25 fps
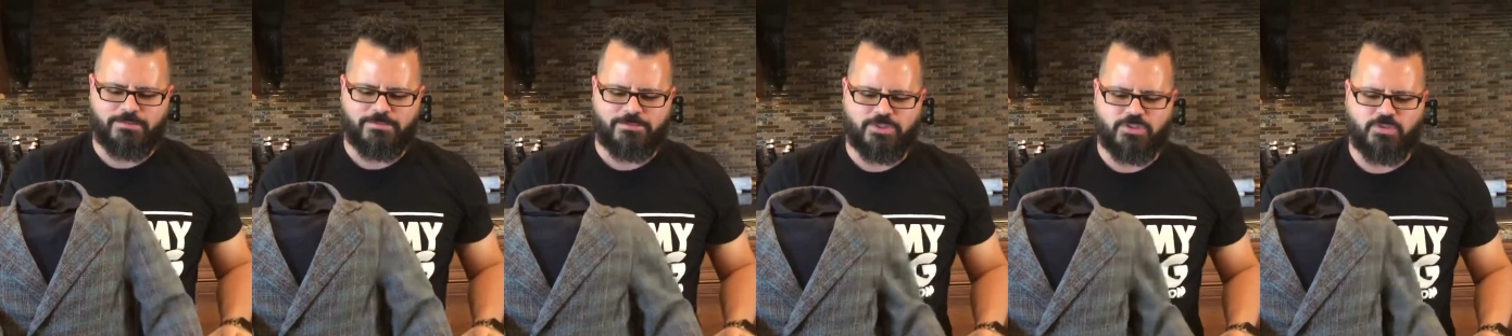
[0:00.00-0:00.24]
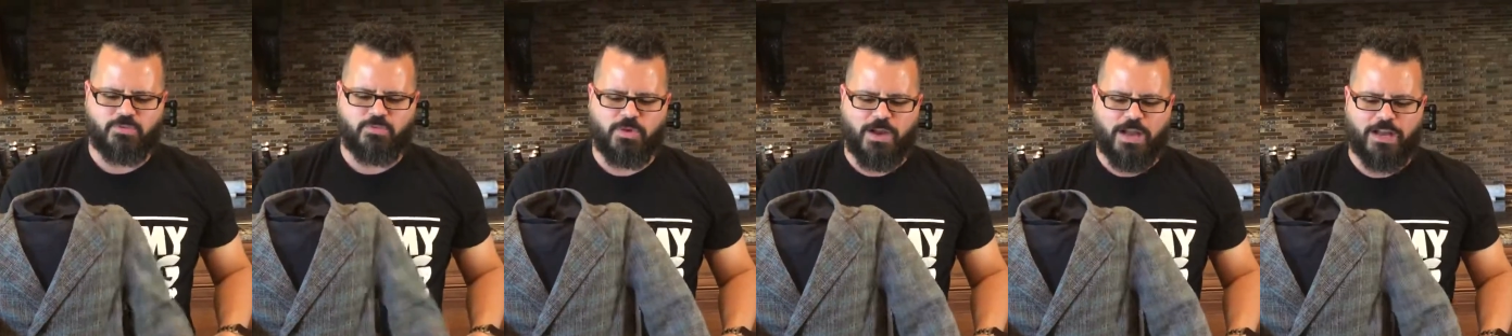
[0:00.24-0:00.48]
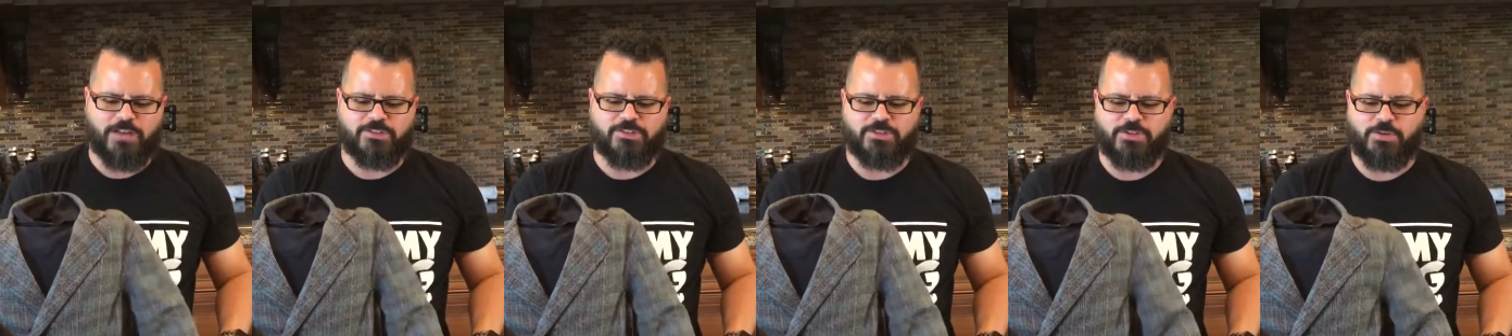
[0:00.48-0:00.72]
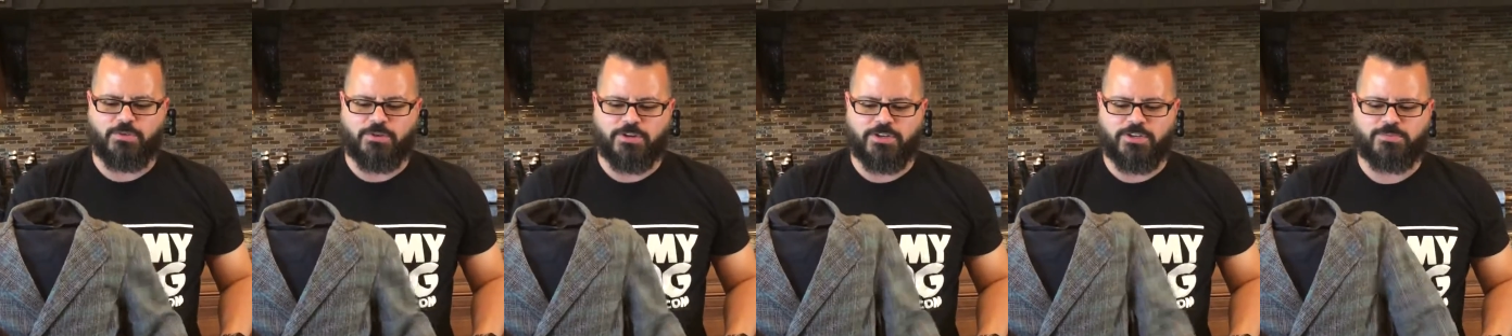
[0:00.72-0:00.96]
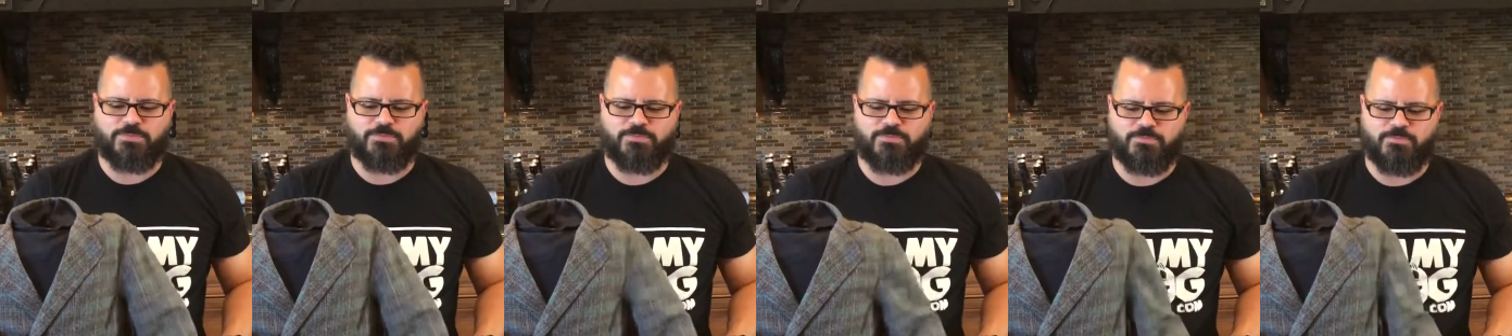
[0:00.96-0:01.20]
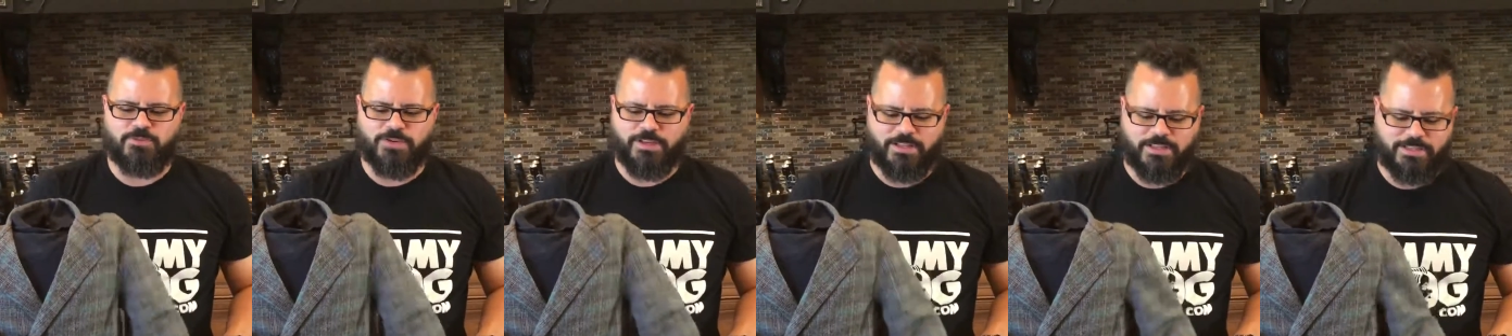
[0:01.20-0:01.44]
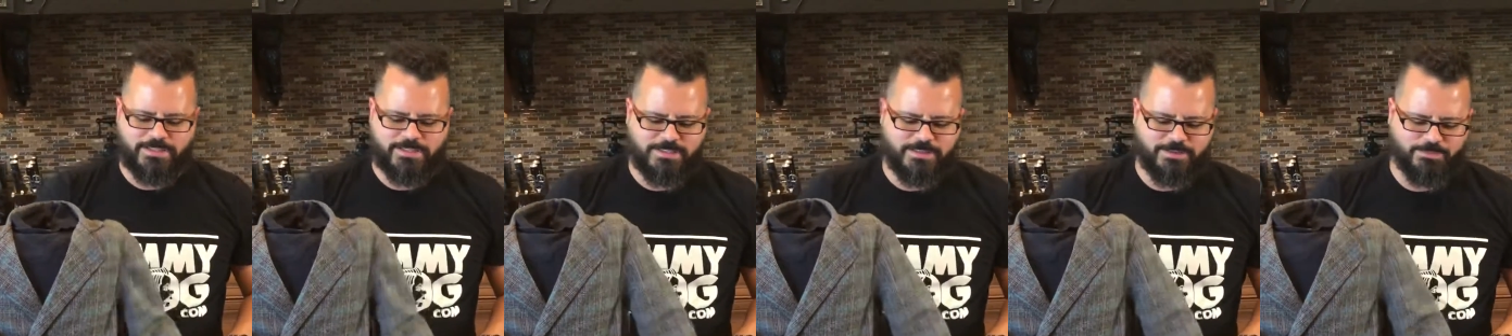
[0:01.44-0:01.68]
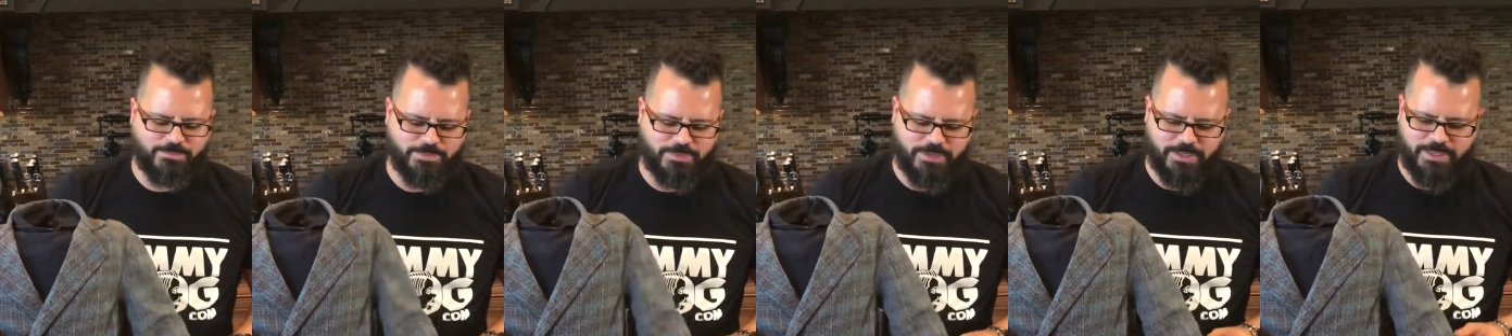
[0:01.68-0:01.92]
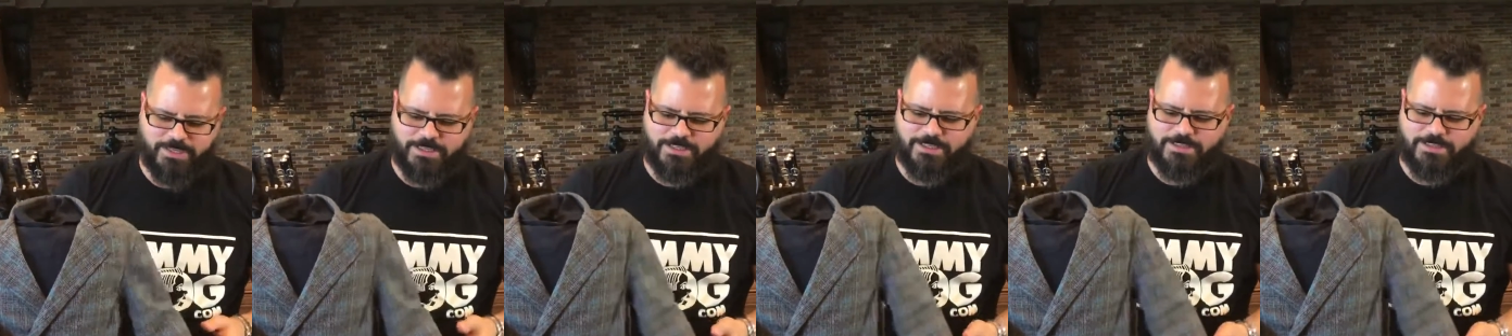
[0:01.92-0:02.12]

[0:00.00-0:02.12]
which actually works really simply and